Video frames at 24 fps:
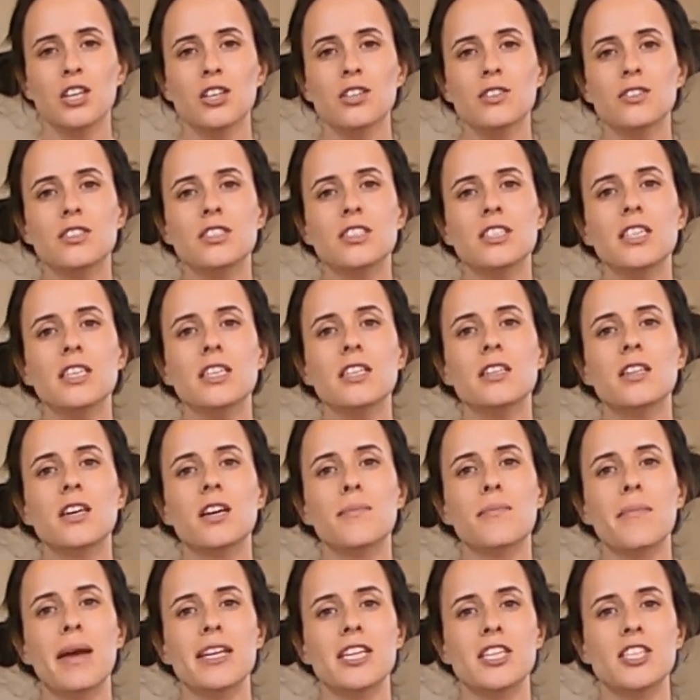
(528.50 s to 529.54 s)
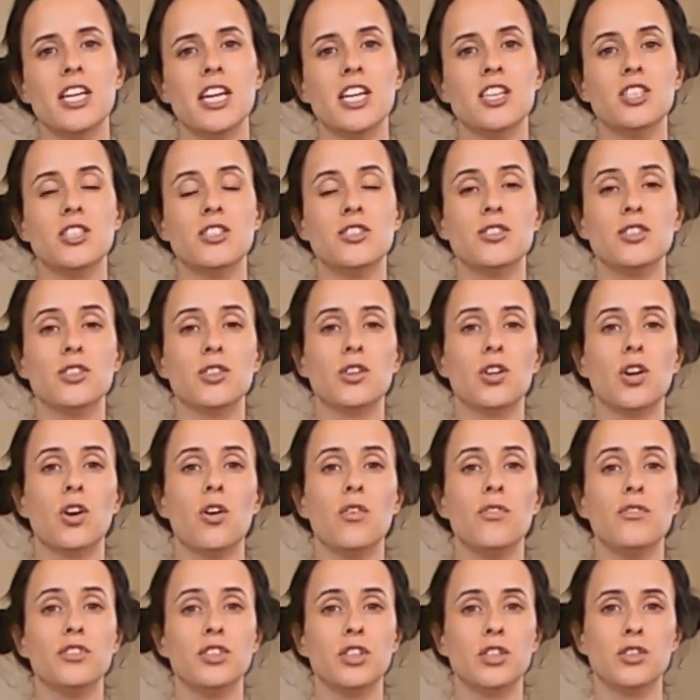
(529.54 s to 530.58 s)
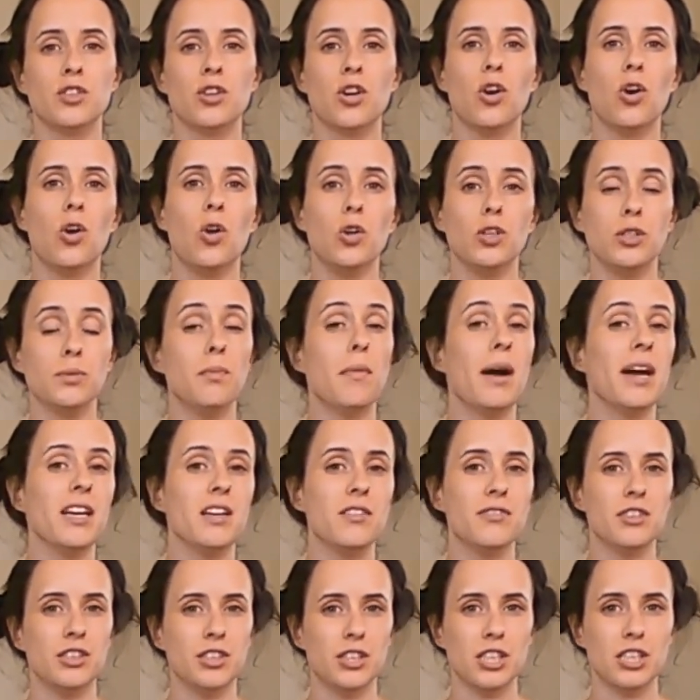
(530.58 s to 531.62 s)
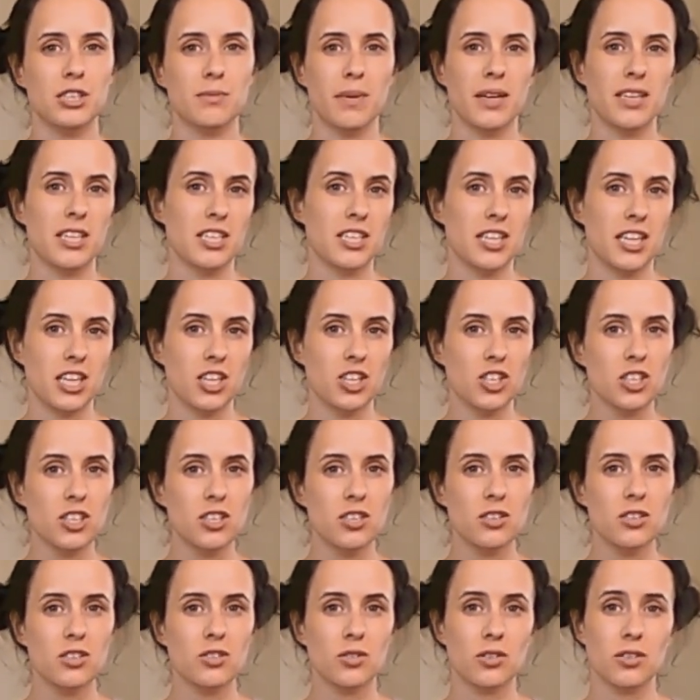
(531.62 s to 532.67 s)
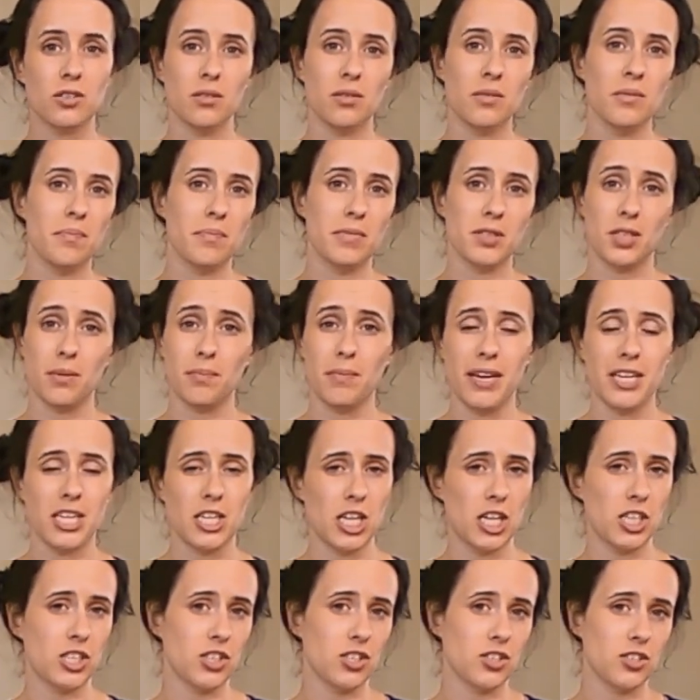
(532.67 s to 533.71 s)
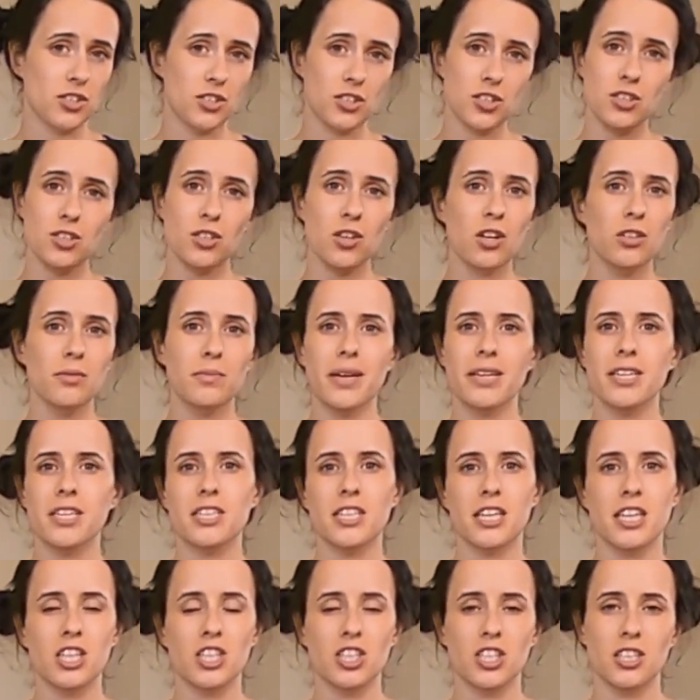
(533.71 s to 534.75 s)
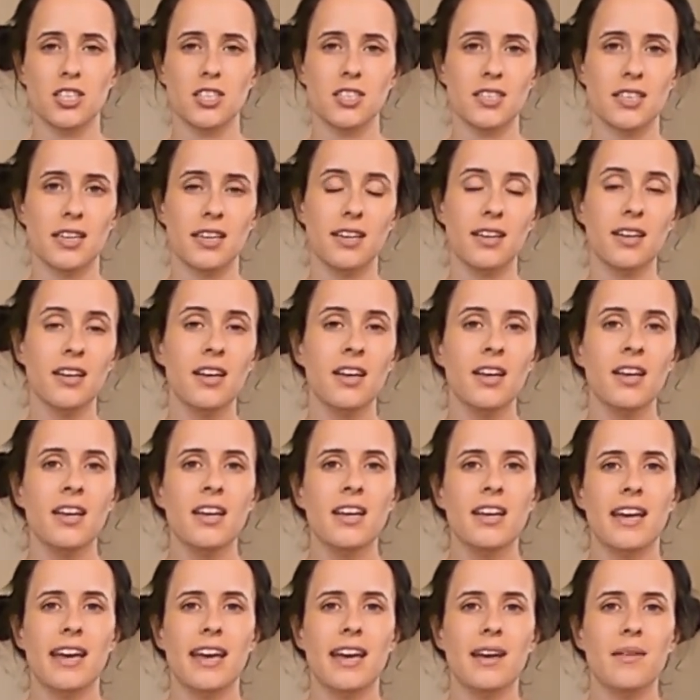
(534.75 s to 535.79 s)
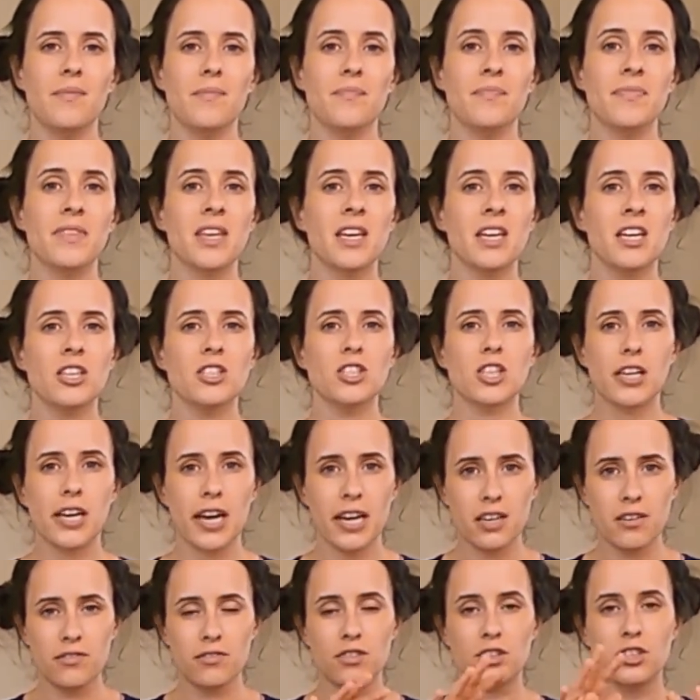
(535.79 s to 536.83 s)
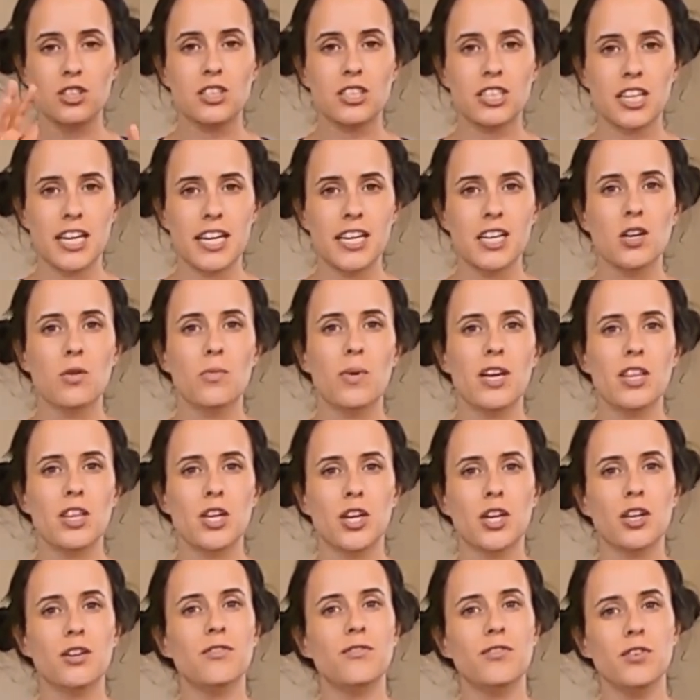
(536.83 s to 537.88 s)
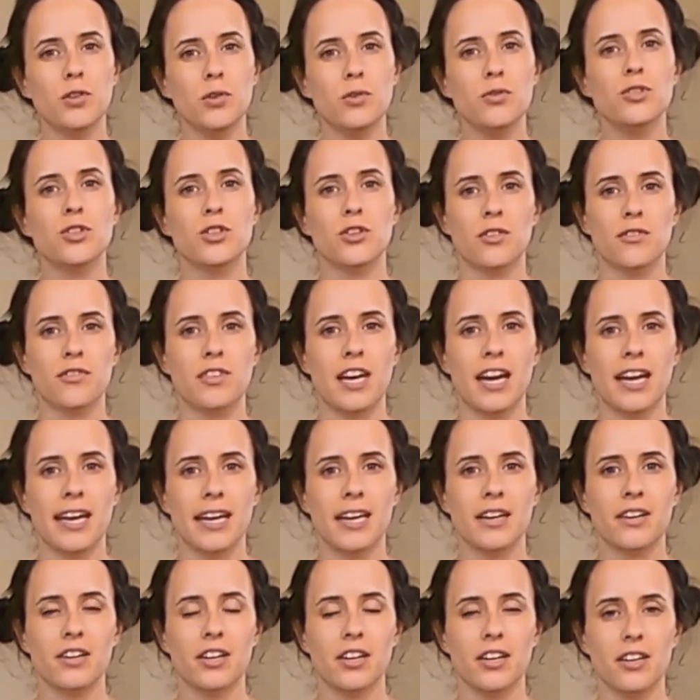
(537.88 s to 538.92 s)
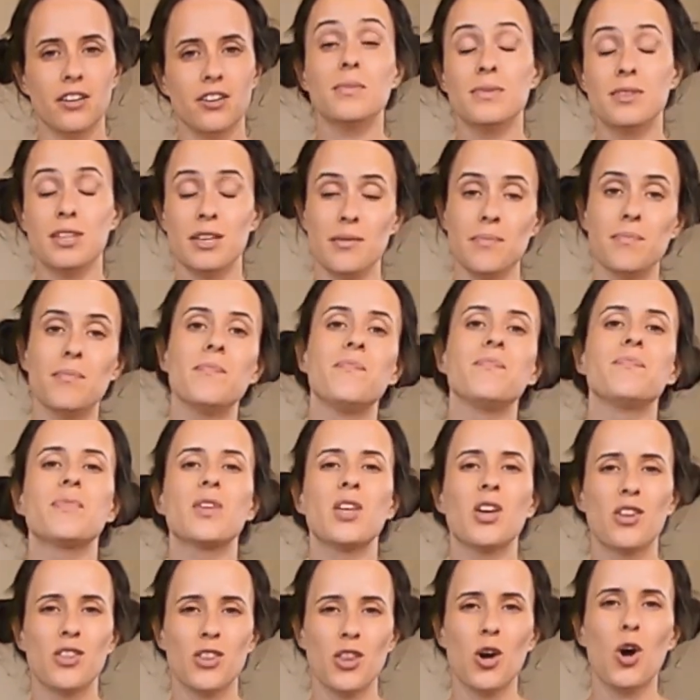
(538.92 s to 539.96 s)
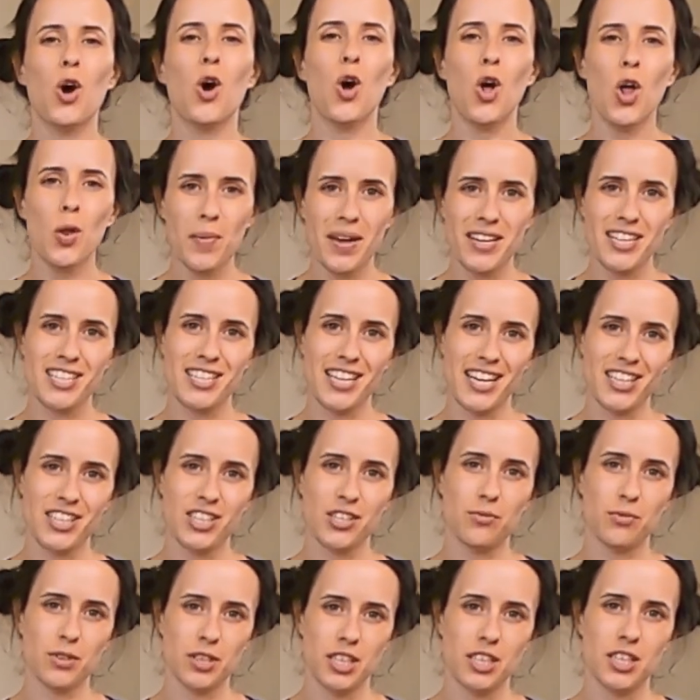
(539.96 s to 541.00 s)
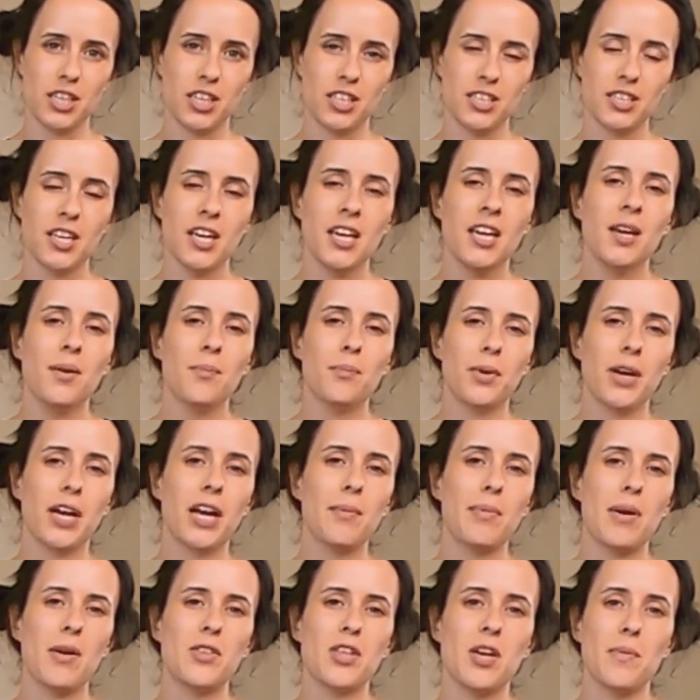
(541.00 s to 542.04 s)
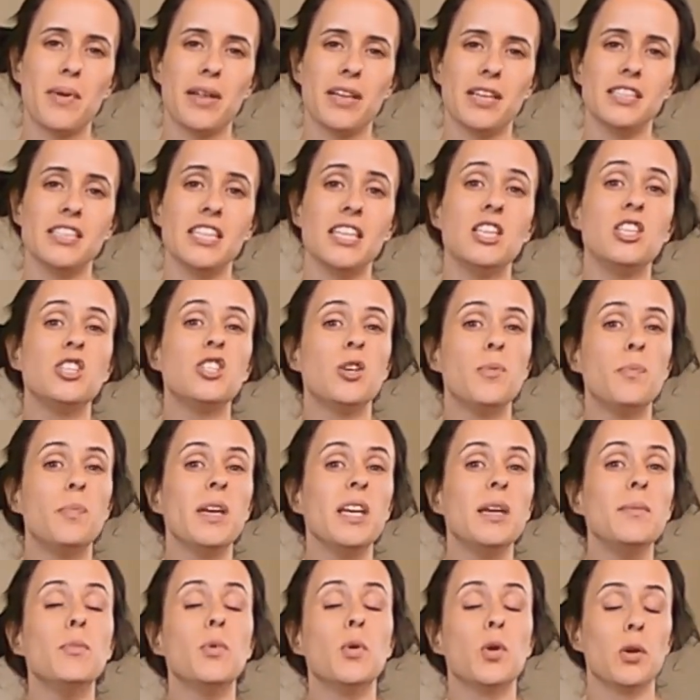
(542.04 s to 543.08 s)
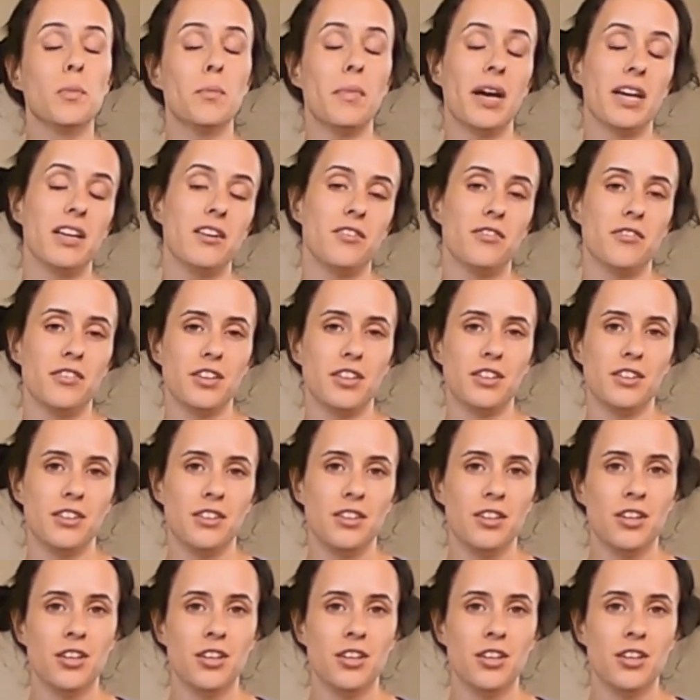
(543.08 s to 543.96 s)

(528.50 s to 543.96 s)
you'll see that meditations are often called mindfulness meditations, or some meditations are just called meditations. And to kind of take away the confusion of that area, all meditation really does bring about the ability to be more mindful.